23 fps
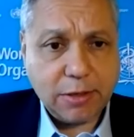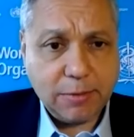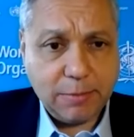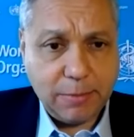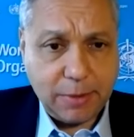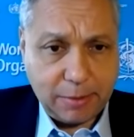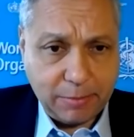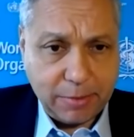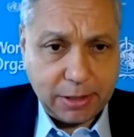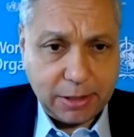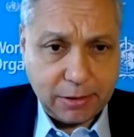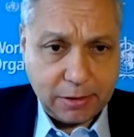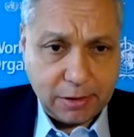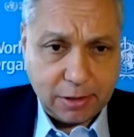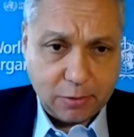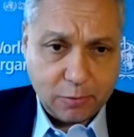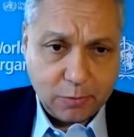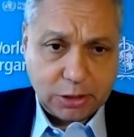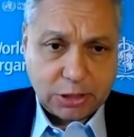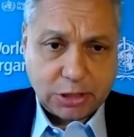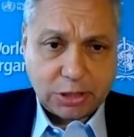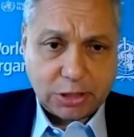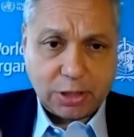commitment that
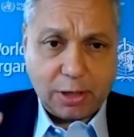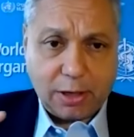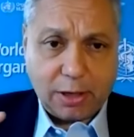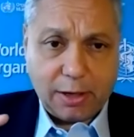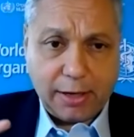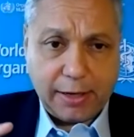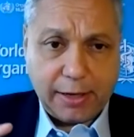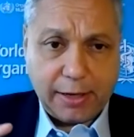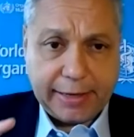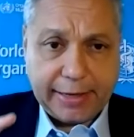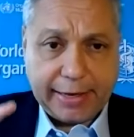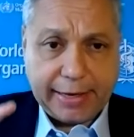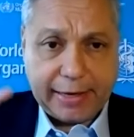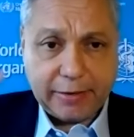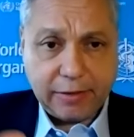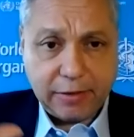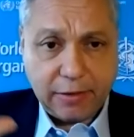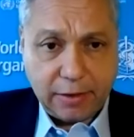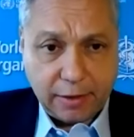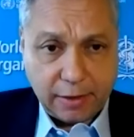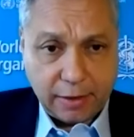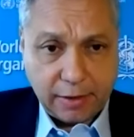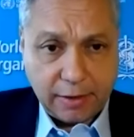we saw at
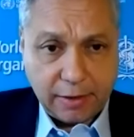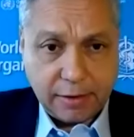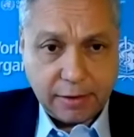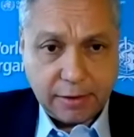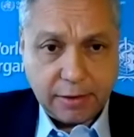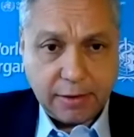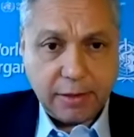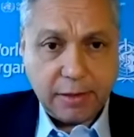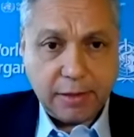the